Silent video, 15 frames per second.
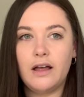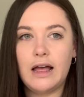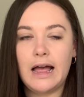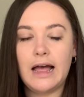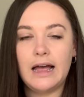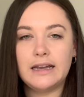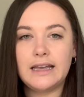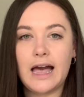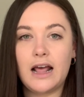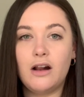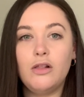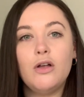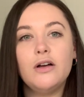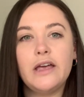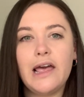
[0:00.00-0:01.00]
uh,
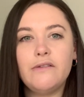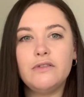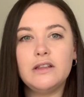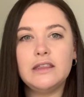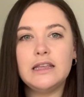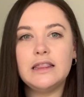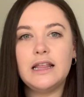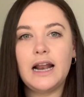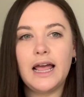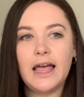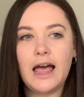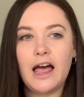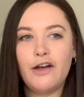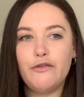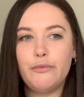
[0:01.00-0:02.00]
catalog everything that I
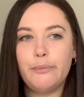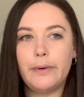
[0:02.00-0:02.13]
have,